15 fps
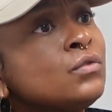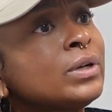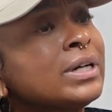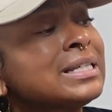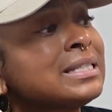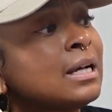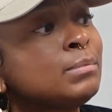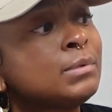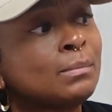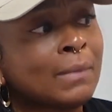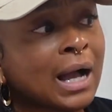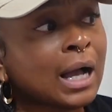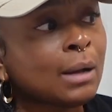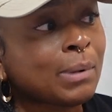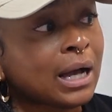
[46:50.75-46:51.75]
accepting
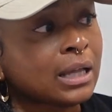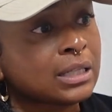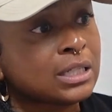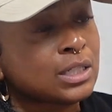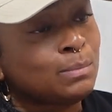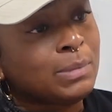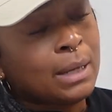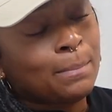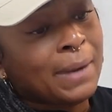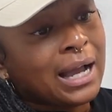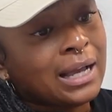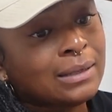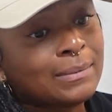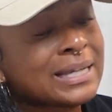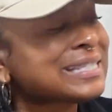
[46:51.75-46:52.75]
my apology,
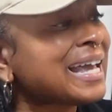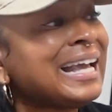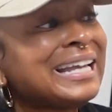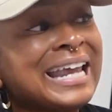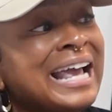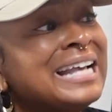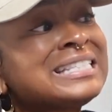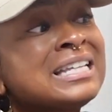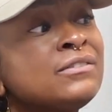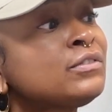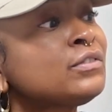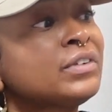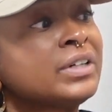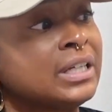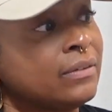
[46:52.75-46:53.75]
because I had to ask him
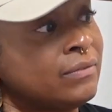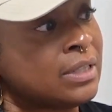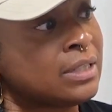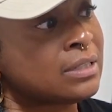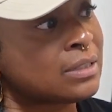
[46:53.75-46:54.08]
for forgiveness.